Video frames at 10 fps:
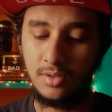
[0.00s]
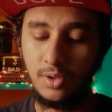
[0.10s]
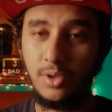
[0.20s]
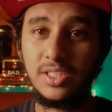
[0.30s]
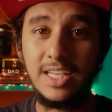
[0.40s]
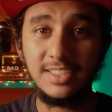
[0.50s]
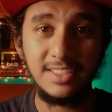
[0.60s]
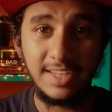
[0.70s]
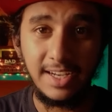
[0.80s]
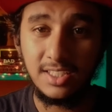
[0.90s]
So you change the
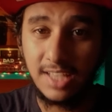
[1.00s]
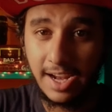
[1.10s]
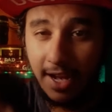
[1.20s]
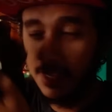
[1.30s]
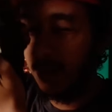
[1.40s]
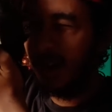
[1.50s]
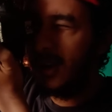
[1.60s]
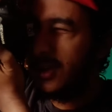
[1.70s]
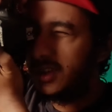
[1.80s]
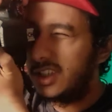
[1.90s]
settings again,
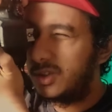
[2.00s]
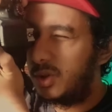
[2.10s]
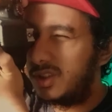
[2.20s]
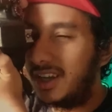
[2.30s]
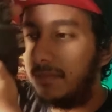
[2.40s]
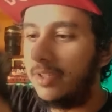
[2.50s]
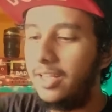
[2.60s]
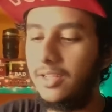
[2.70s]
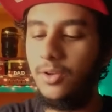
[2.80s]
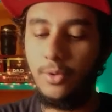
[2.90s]
you just shoot
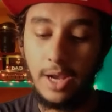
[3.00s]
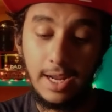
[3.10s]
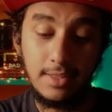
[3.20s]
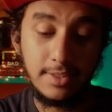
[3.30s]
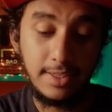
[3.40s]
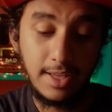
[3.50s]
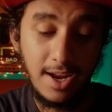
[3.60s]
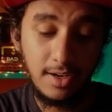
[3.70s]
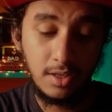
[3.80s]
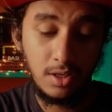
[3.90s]
something, again see
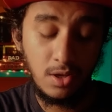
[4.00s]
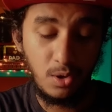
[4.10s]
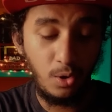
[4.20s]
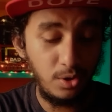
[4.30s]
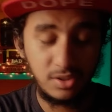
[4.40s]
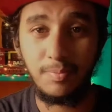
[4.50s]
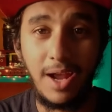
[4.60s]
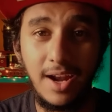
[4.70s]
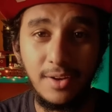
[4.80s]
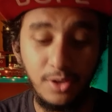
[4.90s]
that, oh, it's
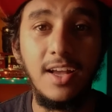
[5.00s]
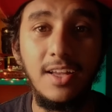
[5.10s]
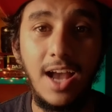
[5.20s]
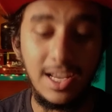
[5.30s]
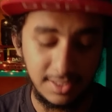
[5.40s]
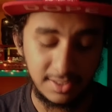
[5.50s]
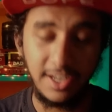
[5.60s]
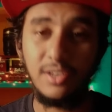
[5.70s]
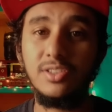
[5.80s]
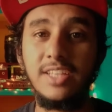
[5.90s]
bad, I just
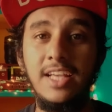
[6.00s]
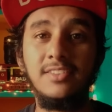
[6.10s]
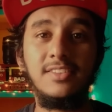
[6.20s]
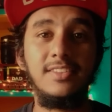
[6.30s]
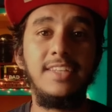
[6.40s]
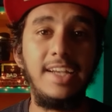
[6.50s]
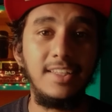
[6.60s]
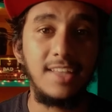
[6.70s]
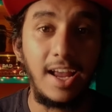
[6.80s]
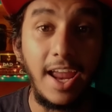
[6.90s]
need to change the
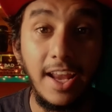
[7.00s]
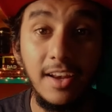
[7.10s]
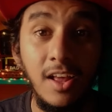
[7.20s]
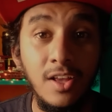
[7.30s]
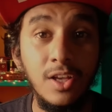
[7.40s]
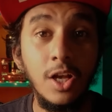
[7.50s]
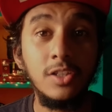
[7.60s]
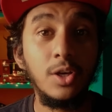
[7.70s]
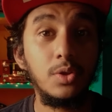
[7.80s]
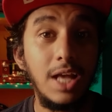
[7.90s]
settings again.
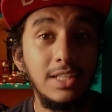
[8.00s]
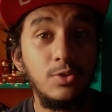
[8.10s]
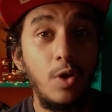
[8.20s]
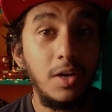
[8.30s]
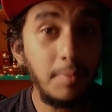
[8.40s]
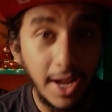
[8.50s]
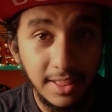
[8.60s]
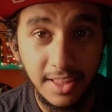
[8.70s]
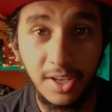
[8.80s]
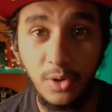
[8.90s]
So that's one
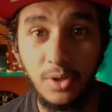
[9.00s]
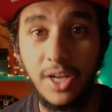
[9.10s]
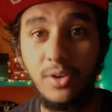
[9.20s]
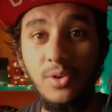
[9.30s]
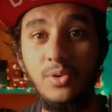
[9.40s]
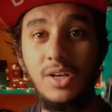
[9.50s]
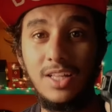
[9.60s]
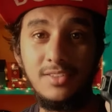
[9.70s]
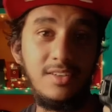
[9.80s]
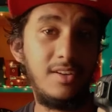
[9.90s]
main thing you need to
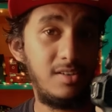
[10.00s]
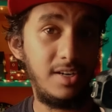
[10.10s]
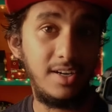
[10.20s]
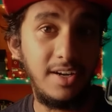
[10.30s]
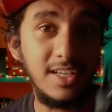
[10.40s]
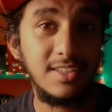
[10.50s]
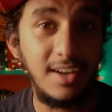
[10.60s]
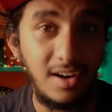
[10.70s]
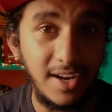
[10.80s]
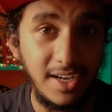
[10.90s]
consider in a D S L
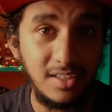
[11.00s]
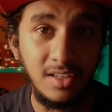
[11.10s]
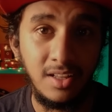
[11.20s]
R, right?